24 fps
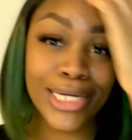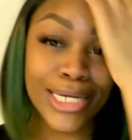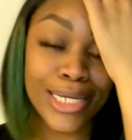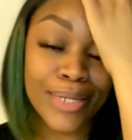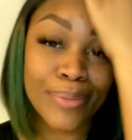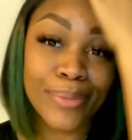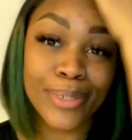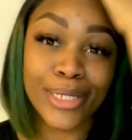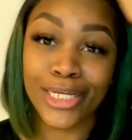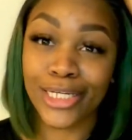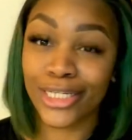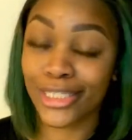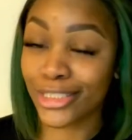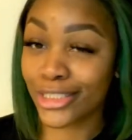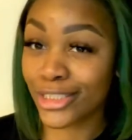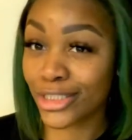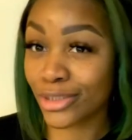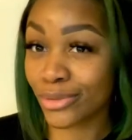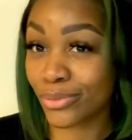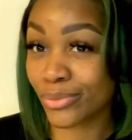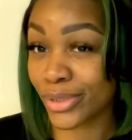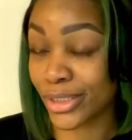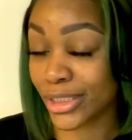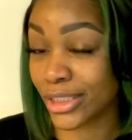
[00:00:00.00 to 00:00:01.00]
much
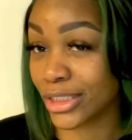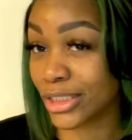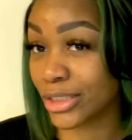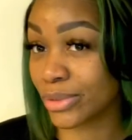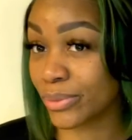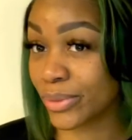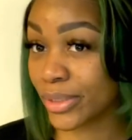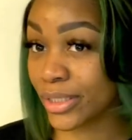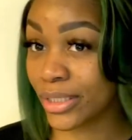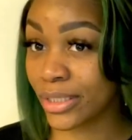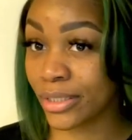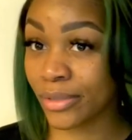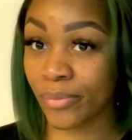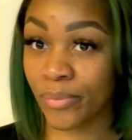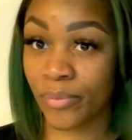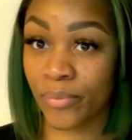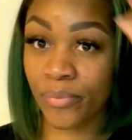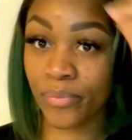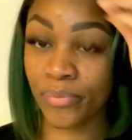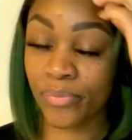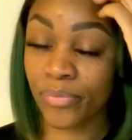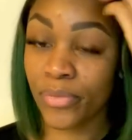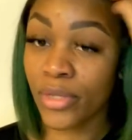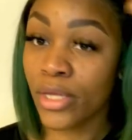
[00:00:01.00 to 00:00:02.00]
with this wig.
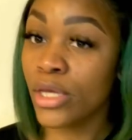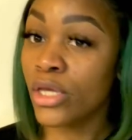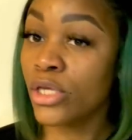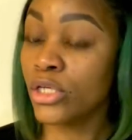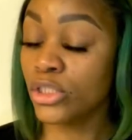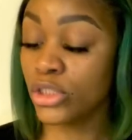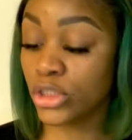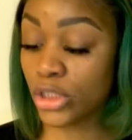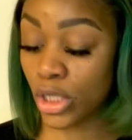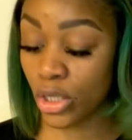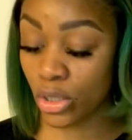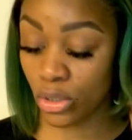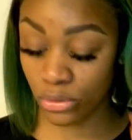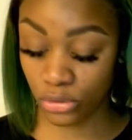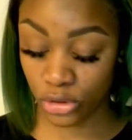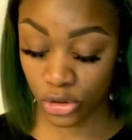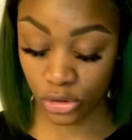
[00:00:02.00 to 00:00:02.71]
So to